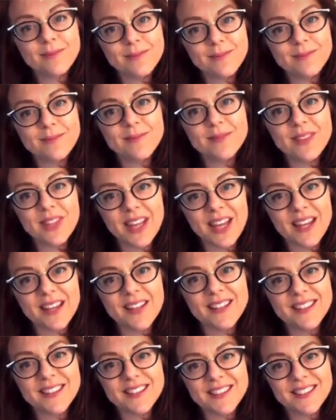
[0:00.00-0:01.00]

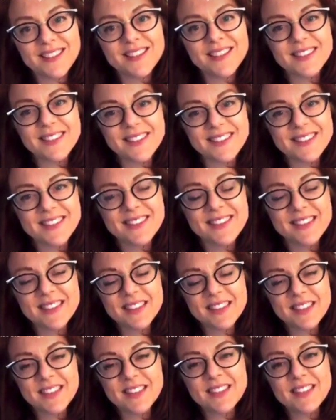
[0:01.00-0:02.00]

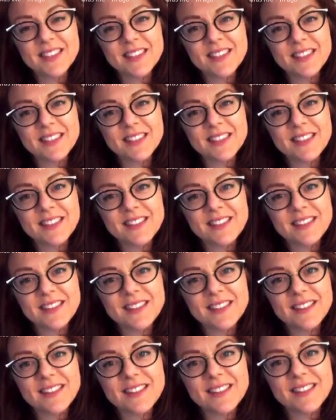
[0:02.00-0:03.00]

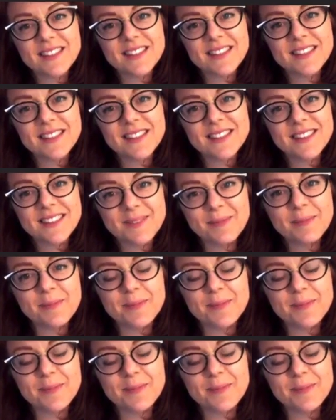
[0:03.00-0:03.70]
(not speaking)